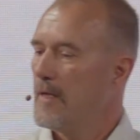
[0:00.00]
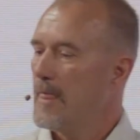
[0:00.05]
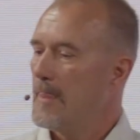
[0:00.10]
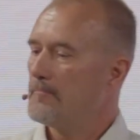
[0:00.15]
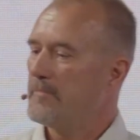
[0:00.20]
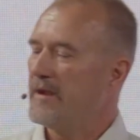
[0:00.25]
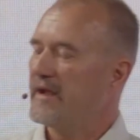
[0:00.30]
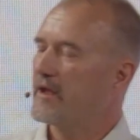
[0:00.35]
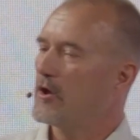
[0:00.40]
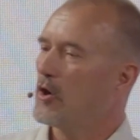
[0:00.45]

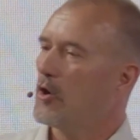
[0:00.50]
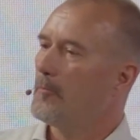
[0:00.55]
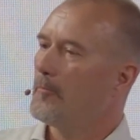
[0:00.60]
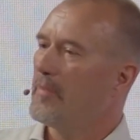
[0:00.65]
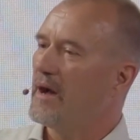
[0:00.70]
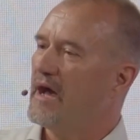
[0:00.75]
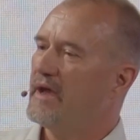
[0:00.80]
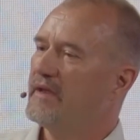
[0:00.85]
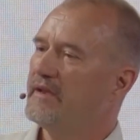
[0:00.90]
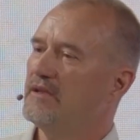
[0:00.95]
By
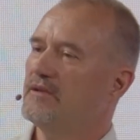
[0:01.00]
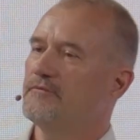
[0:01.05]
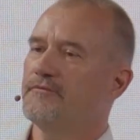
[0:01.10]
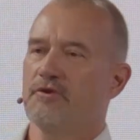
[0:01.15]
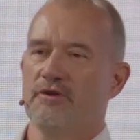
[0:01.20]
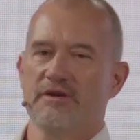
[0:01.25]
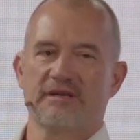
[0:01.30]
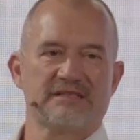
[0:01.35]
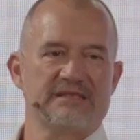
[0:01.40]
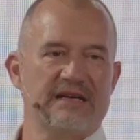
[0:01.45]
combining, for
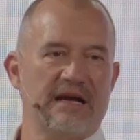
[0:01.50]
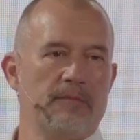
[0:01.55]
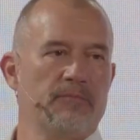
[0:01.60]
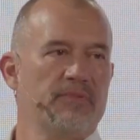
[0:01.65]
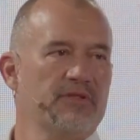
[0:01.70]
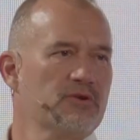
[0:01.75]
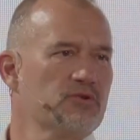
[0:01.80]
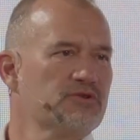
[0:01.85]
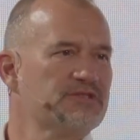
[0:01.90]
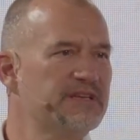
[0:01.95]
example,
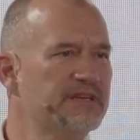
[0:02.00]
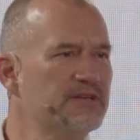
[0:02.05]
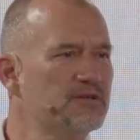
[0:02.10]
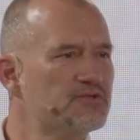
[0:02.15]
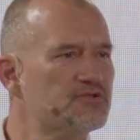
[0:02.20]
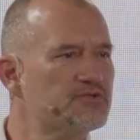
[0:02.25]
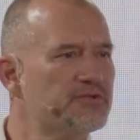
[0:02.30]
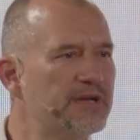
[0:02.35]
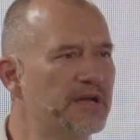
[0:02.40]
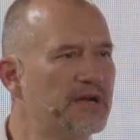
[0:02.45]
those
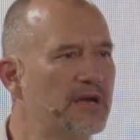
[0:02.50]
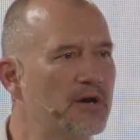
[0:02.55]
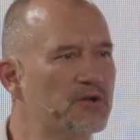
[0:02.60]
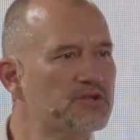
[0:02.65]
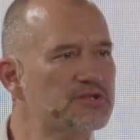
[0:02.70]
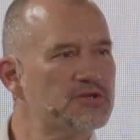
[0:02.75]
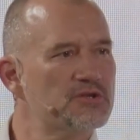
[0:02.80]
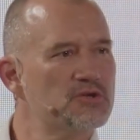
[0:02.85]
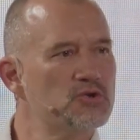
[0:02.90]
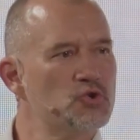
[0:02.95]
industry cloud
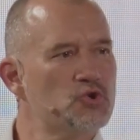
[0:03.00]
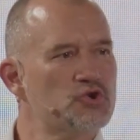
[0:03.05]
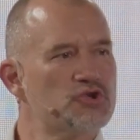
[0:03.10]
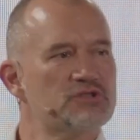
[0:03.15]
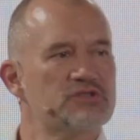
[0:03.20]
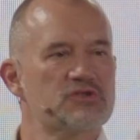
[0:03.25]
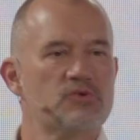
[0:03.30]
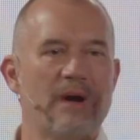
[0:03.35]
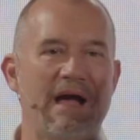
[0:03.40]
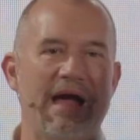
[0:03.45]

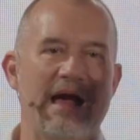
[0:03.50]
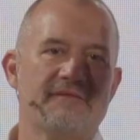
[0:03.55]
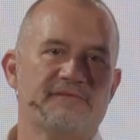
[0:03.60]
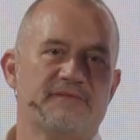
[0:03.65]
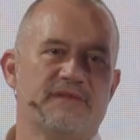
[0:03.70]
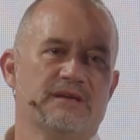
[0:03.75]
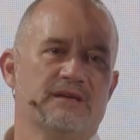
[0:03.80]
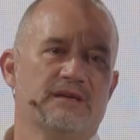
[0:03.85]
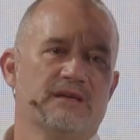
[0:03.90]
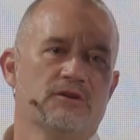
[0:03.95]
solutions who have
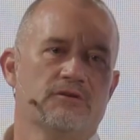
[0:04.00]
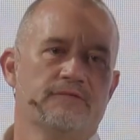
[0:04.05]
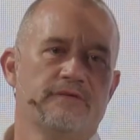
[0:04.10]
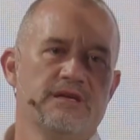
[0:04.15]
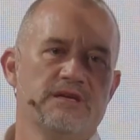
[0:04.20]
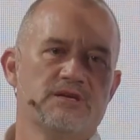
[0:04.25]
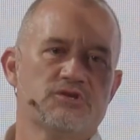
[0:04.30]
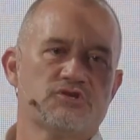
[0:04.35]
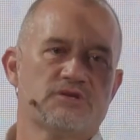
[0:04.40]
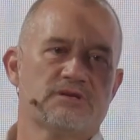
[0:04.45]
that
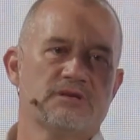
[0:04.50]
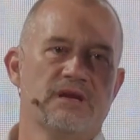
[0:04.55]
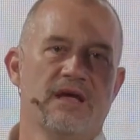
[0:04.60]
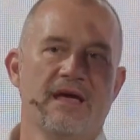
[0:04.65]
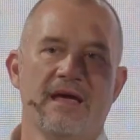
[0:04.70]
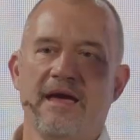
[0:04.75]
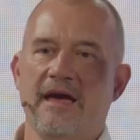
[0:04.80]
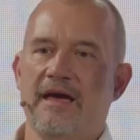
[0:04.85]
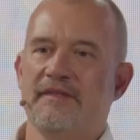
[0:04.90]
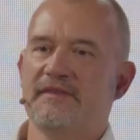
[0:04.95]
innovation
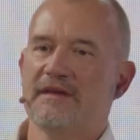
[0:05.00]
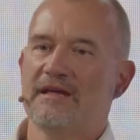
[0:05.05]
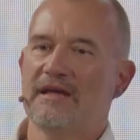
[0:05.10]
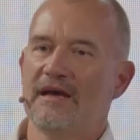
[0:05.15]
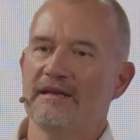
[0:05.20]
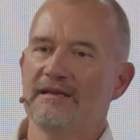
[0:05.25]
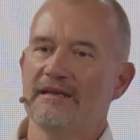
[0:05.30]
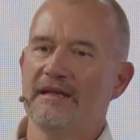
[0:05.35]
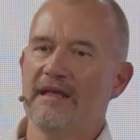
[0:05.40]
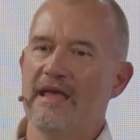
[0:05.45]
at the
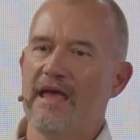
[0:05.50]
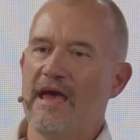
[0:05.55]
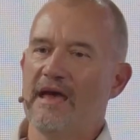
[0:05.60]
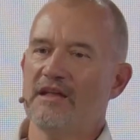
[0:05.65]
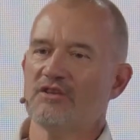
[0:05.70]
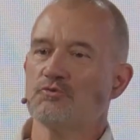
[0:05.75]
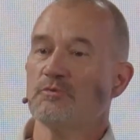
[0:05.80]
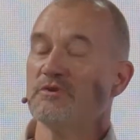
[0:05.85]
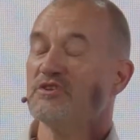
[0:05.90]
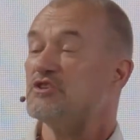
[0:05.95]
cutting
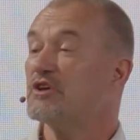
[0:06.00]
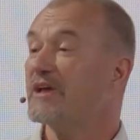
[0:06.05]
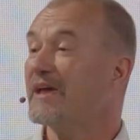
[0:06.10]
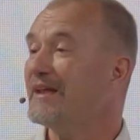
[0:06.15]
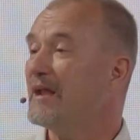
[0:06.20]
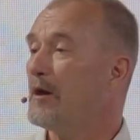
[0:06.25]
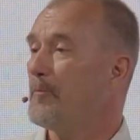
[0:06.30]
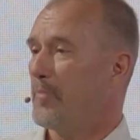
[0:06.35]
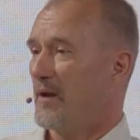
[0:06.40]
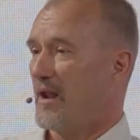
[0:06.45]
edge, which you can
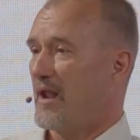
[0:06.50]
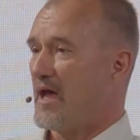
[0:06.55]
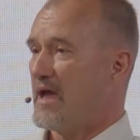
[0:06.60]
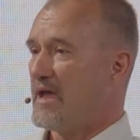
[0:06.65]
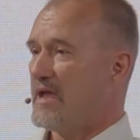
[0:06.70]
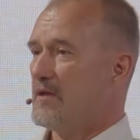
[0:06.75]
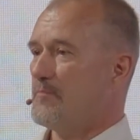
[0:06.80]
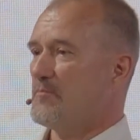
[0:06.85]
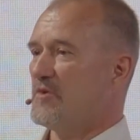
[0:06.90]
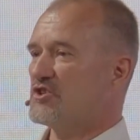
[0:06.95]

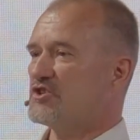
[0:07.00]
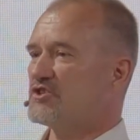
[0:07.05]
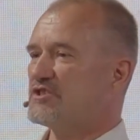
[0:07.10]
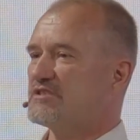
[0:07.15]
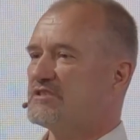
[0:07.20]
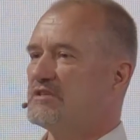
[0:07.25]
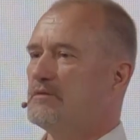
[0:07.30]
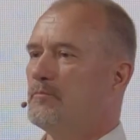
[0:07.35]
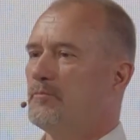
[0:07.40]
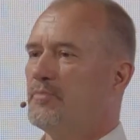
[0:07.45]
apply much
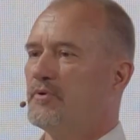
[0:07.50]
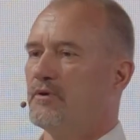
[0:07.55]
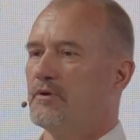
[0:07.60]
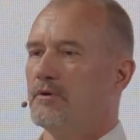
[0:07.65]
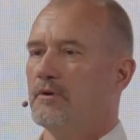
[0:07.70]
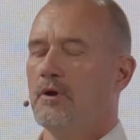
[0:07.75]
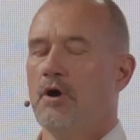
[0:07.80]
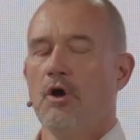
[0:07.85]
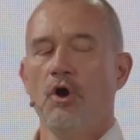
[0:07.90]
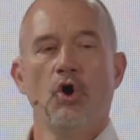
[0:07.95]

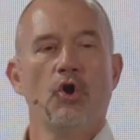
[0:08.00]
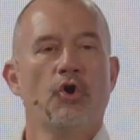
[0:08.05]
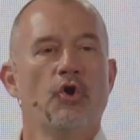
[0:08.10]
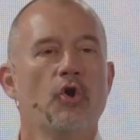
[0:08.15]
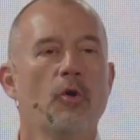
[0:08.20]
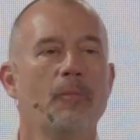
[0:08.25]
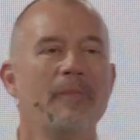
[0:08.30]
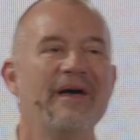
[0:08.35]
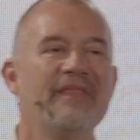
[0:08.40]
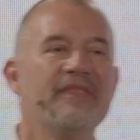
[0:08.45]
simpler, no
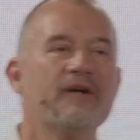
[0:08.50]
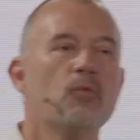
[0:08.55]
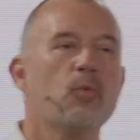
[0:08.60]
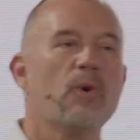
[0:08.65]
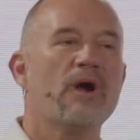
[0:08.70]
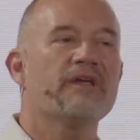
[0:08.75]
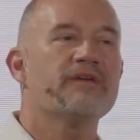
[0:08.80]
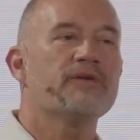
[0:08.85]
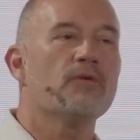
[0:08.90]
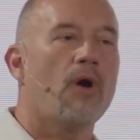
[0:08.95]
matter where
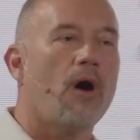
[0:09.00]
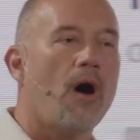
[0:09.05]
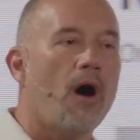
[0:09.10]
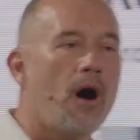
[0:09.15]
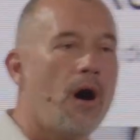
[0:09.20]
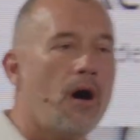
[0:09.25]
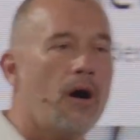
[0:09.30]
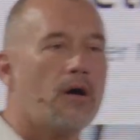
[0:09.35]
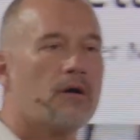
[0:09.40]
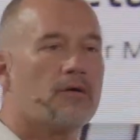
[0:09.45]
you
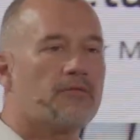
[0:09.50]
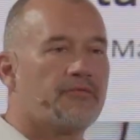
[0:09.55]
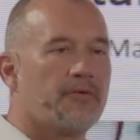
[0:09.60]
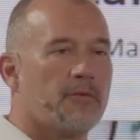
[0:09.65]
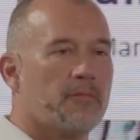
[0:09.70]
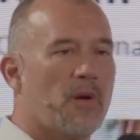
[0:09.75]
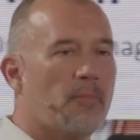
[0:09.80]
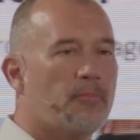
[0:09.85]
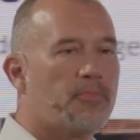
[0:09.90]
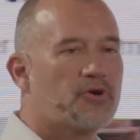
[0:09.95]
are
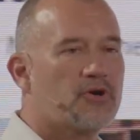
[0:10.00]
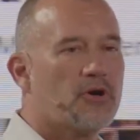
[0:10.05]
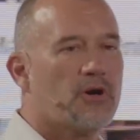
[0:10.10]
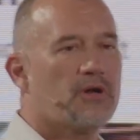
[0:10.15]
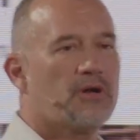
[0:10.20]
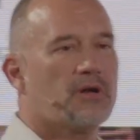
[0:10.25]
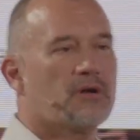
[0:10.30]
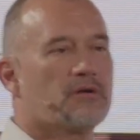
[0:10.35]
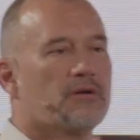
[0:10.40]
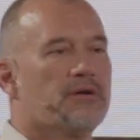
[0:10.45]
from a
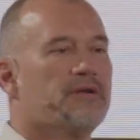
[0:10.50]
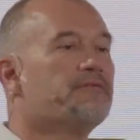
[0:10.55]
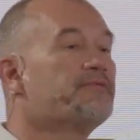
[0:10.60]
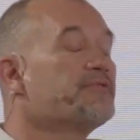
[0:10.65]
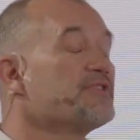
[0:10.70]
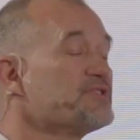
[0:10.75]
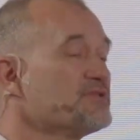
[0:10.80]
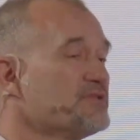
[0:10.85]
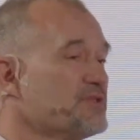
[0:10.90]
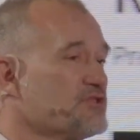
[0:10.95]
product or
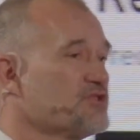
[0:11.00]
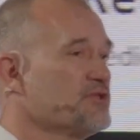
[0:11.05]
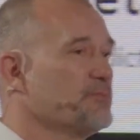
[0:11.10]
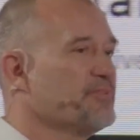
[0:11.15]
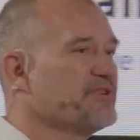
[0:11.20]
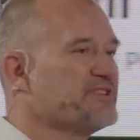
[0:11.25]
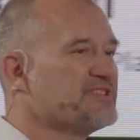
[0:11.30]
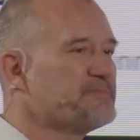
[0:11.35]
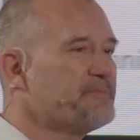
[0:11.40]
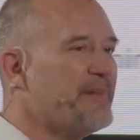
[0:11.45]
infrastructure
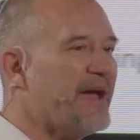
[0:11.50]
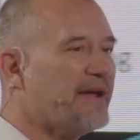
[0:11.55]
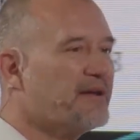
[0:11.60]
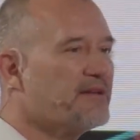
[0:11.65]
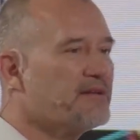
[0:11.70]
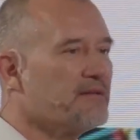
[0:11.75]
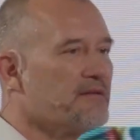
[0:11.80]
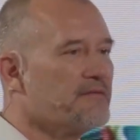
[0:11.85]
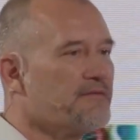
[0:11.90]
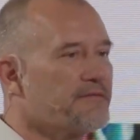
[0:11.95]

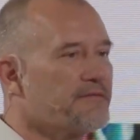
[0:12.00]
perspective,